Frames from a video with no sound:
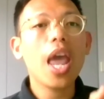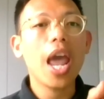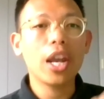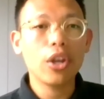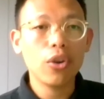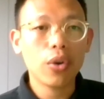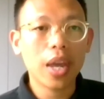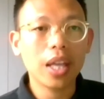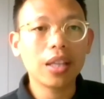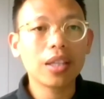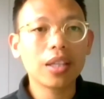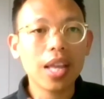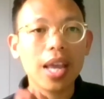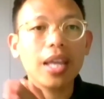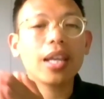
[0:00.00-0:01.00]
and you can
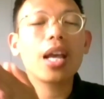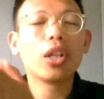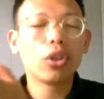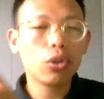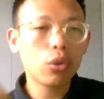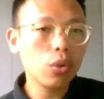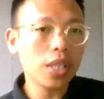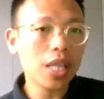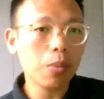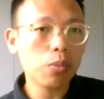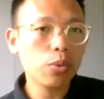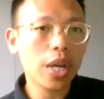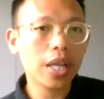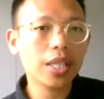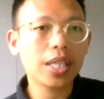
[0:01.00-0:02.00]
take two
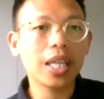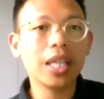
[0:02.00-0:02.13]
subjects